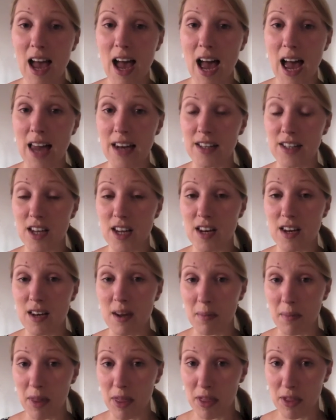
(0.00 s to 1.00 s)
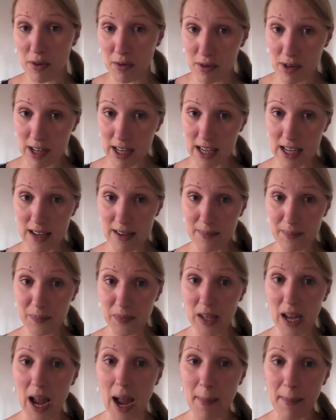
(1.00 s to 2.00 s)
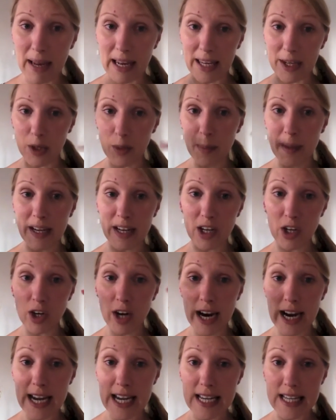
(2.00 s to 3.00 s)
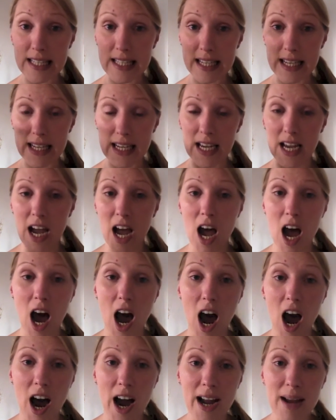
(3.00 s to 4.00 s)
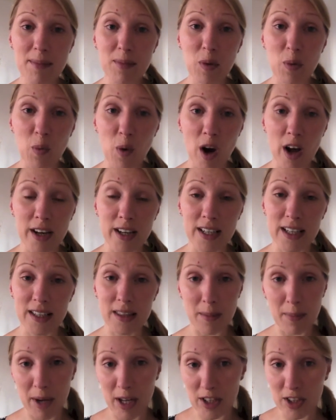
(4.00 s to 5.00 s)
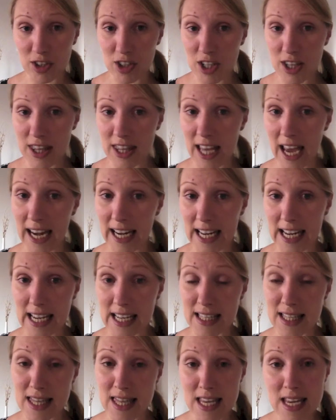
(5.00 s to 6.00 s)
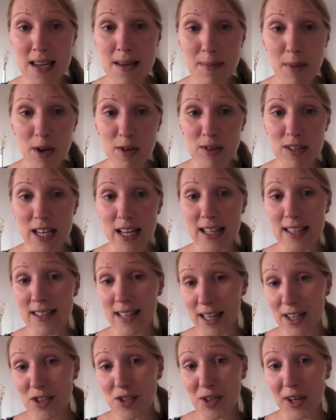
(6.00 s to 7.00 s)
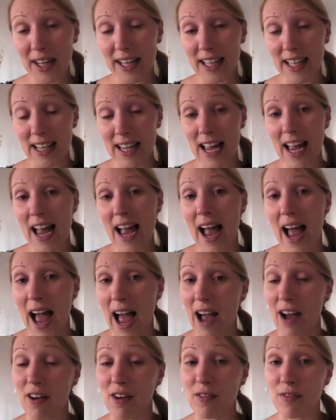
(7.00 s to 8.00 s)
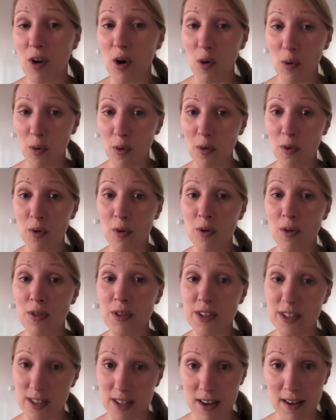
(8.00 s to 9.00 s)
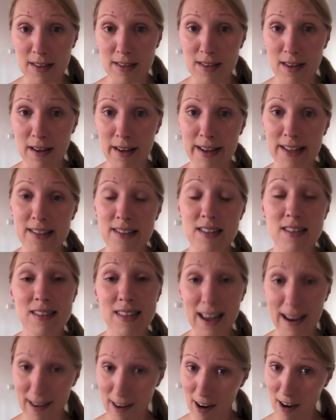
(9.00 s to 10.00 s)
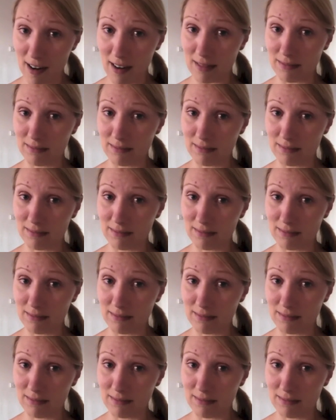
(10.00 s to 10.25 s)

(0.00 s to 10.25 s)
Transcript: And number three, a little bit crazy. I'm the one in the bunch that is the most eccentric out of all the star signs there are.